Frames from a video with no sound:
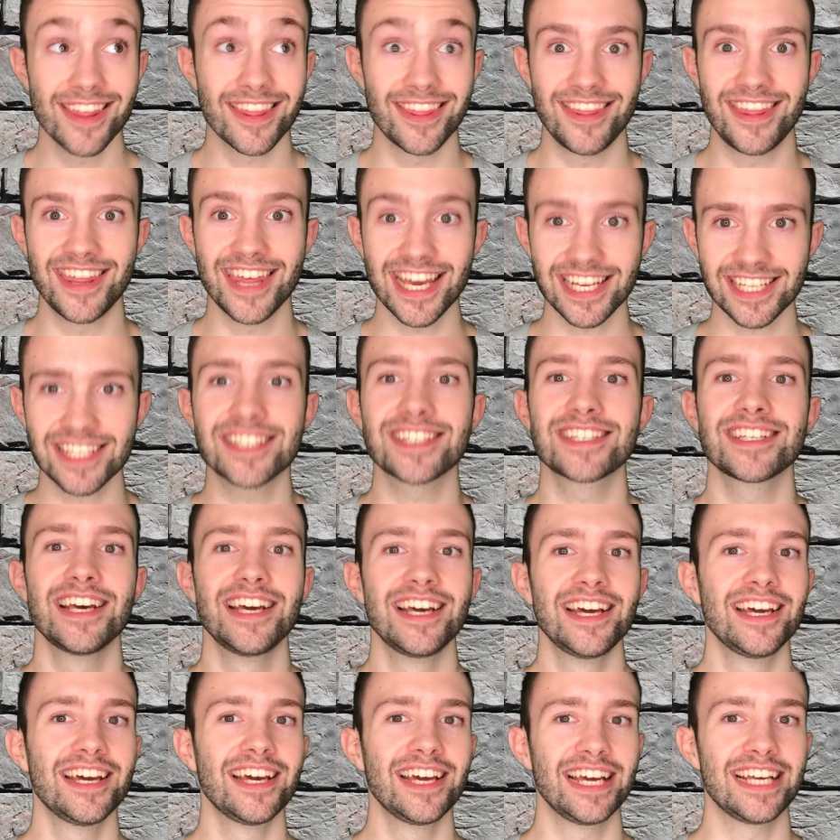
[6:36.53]
This
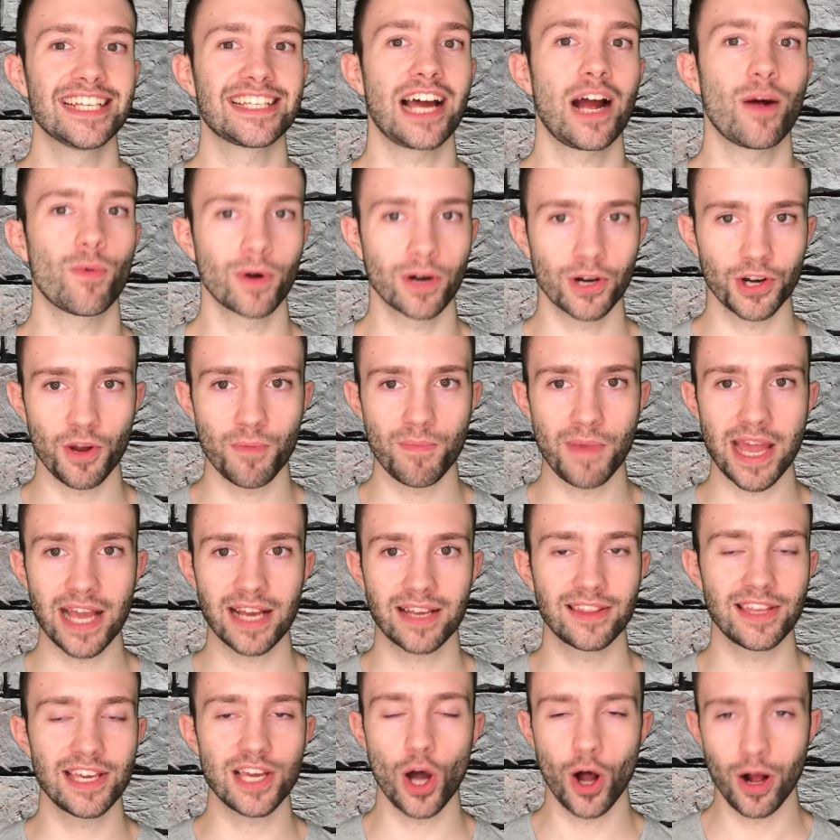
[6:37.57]
is how we're gonna make
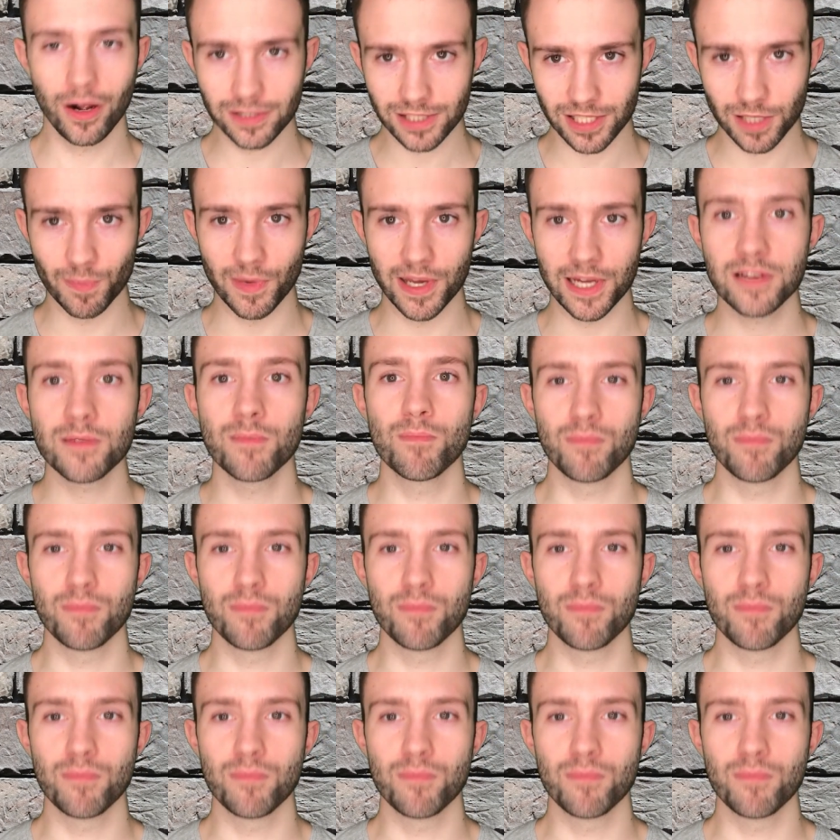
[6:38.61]
the ultimate